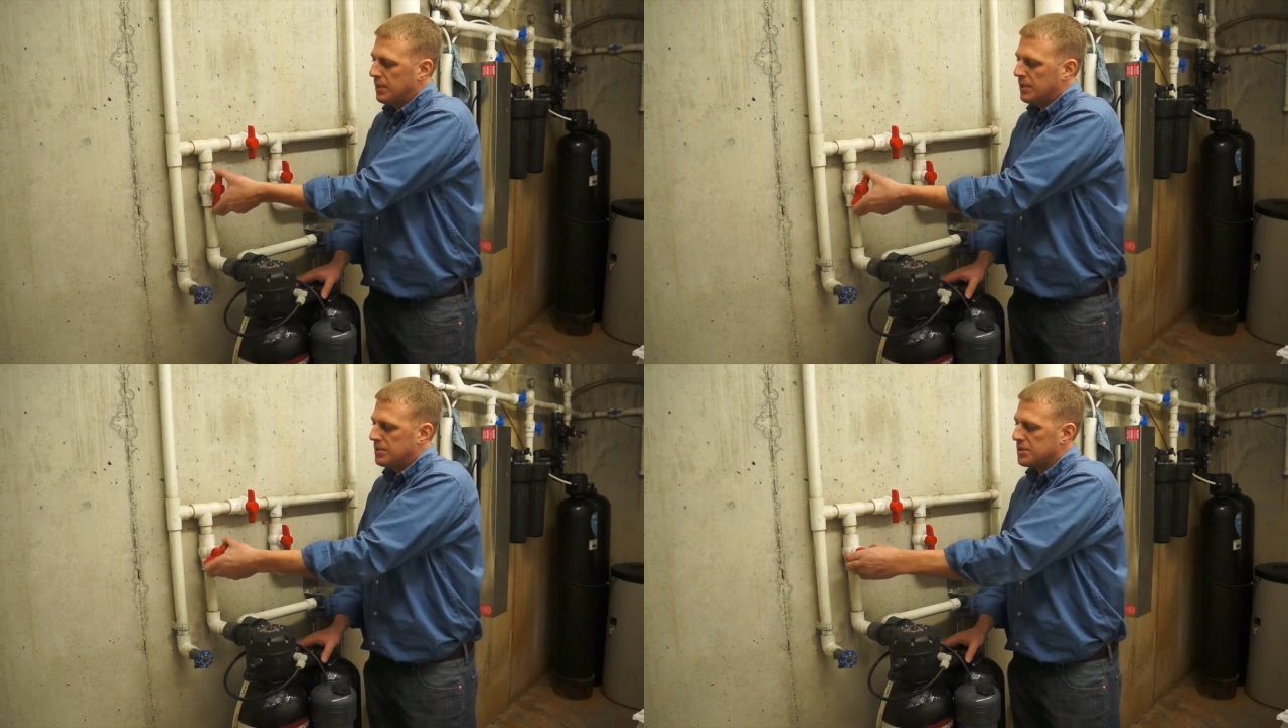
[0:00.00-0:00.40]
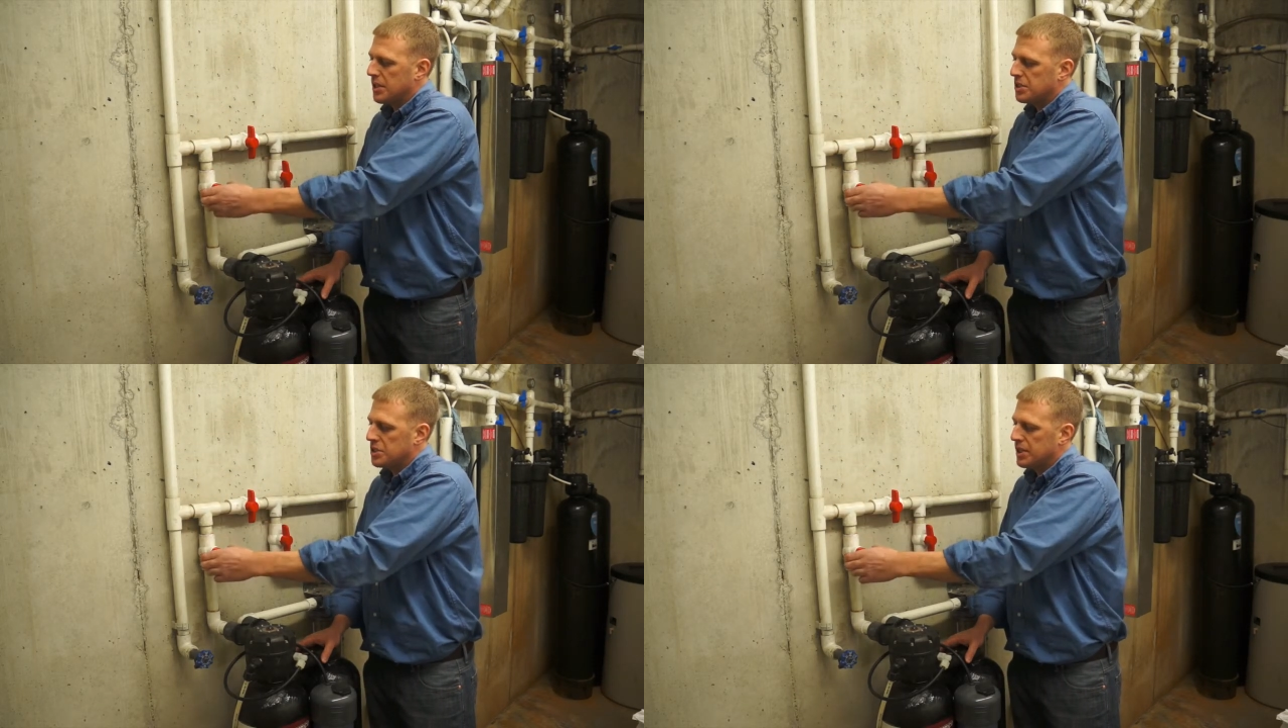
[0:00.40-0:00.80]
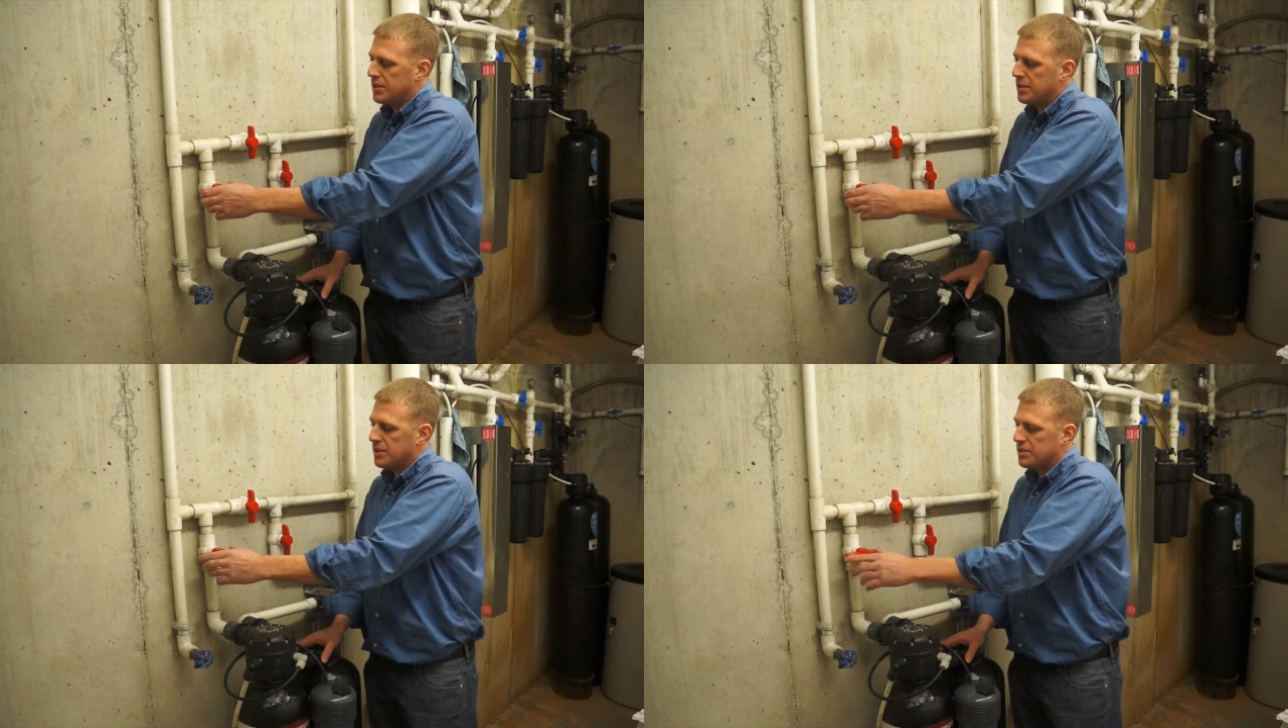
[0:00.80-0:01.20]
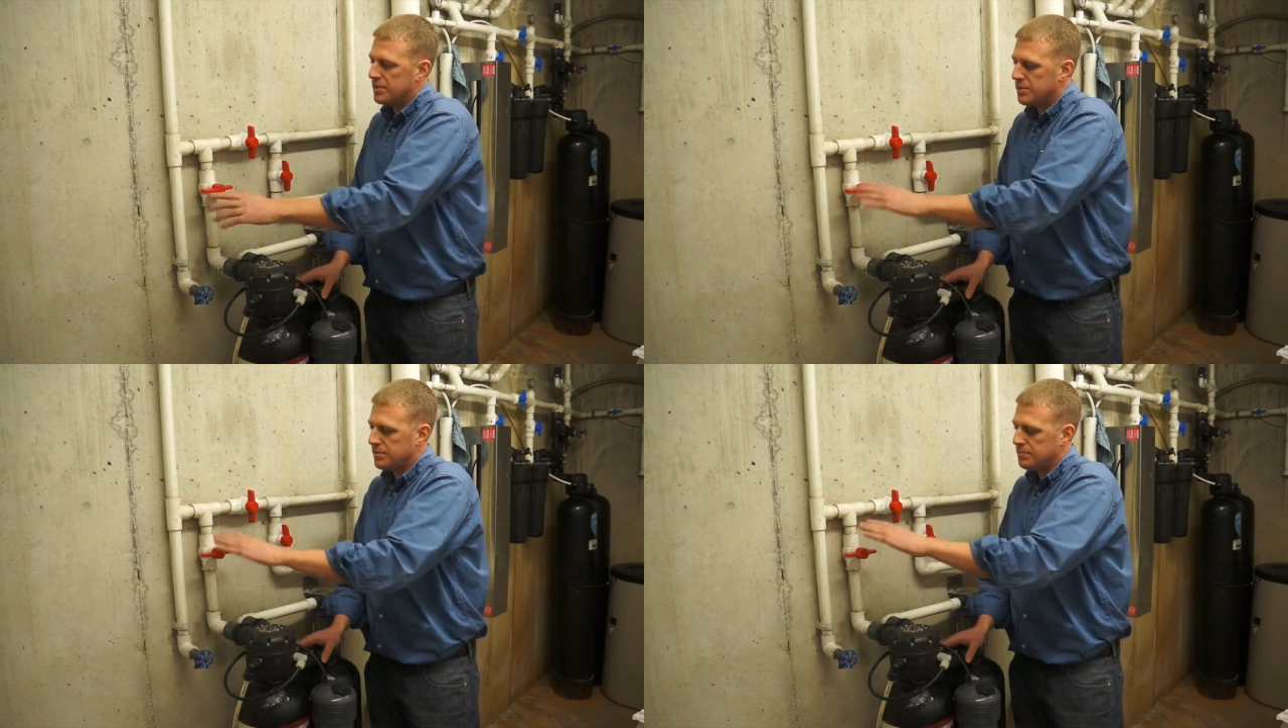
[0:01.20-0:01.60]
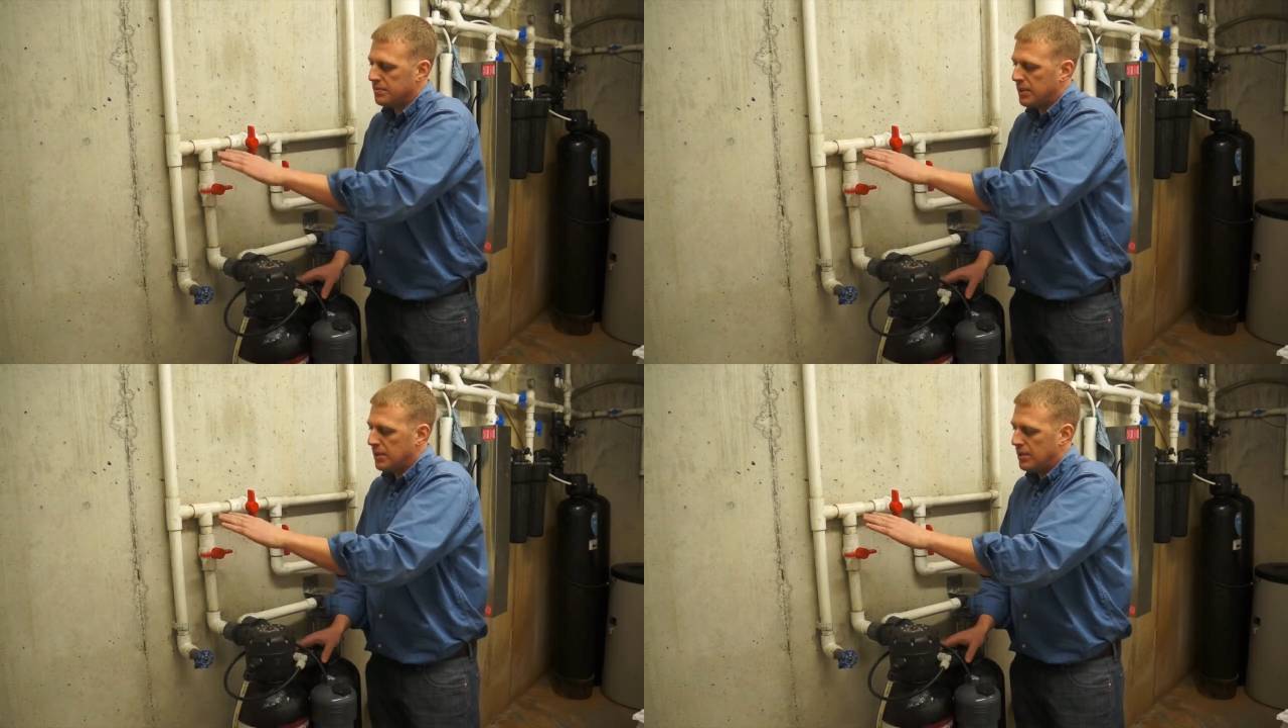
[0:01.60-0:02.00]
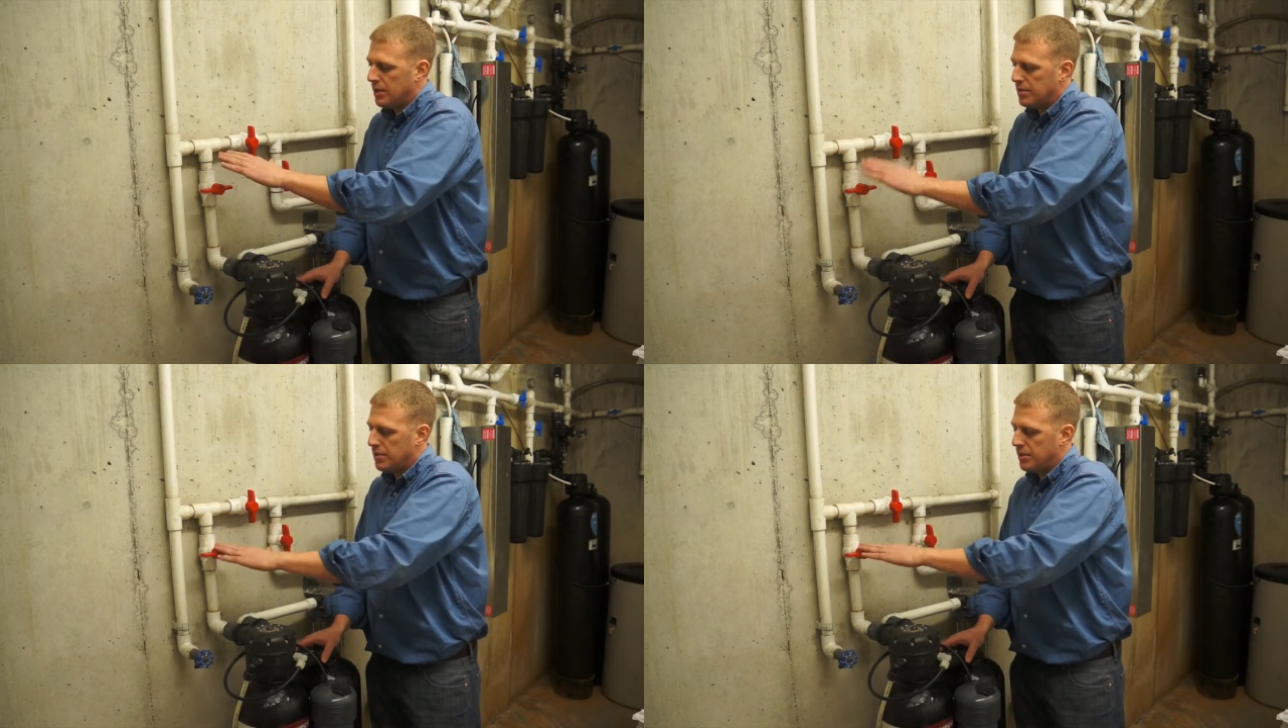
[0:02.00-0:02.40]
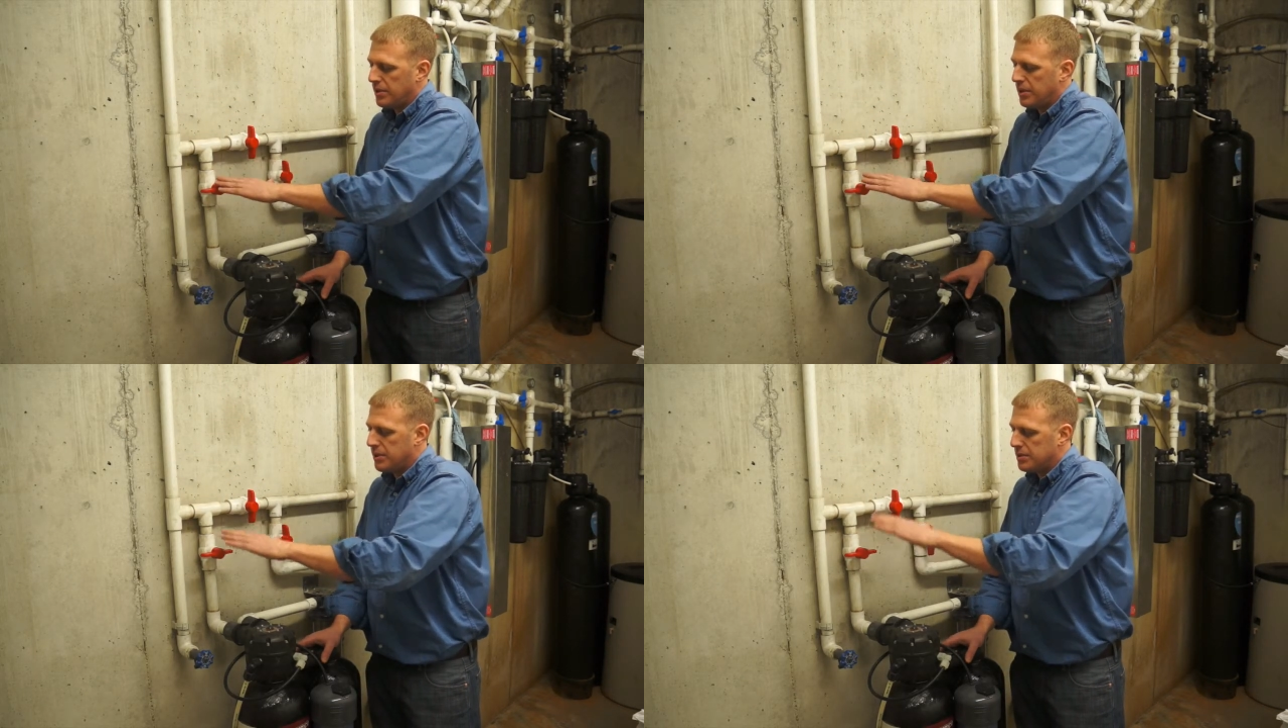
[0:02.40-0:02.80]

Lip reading: Just going to shut this. That'll totally